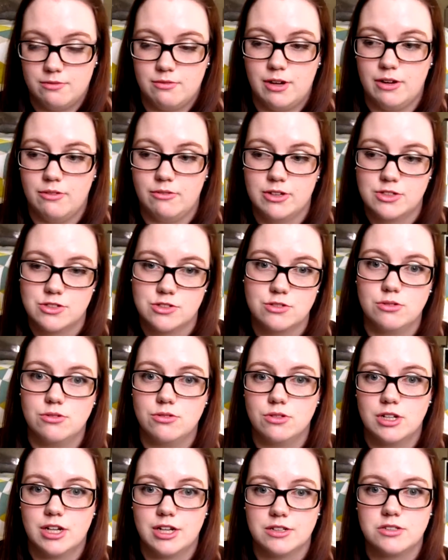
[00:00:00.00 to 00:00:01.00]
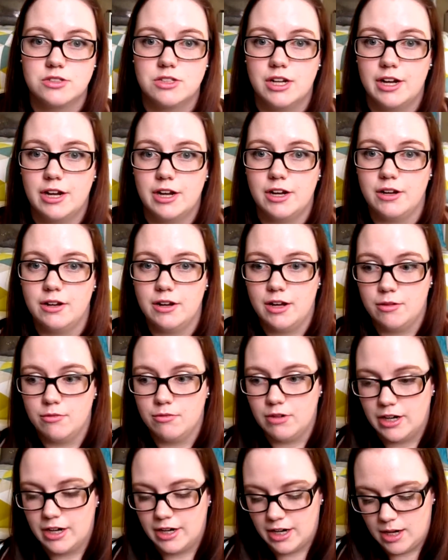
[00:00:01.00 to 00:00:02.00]
I went to school the next day, and
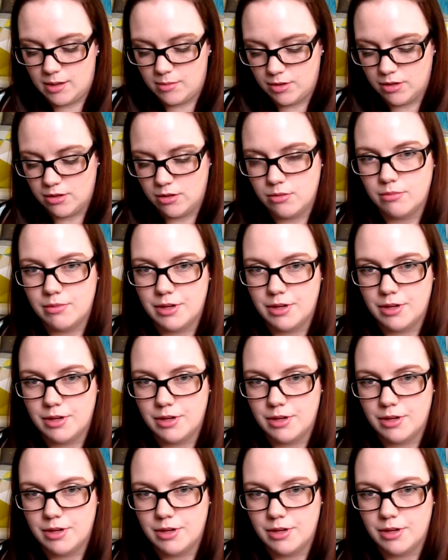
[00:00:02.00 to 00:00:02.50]
when I came home,